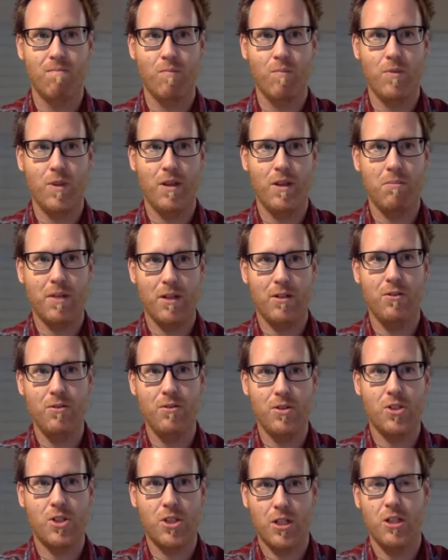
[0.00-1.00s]
then by whose
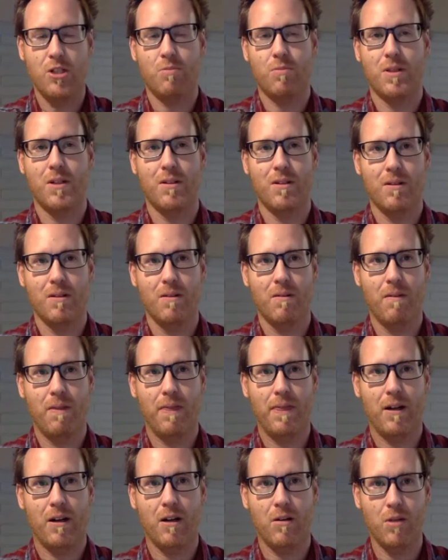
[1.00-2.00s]
judgment
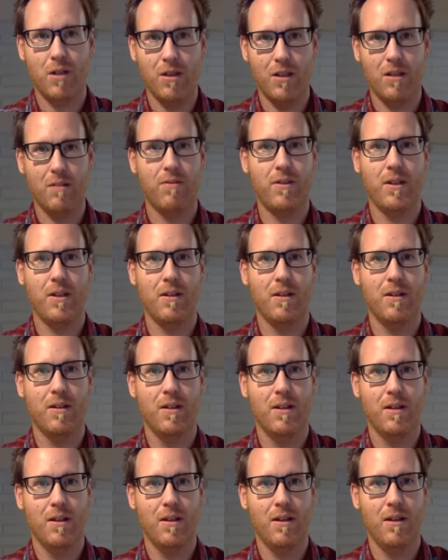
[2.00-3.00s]
are we living
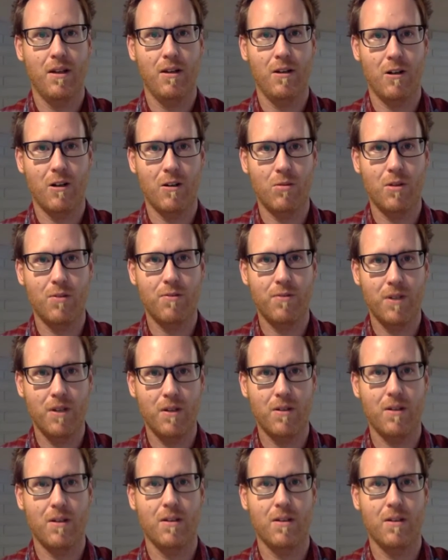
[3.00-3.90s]
and are we fearing?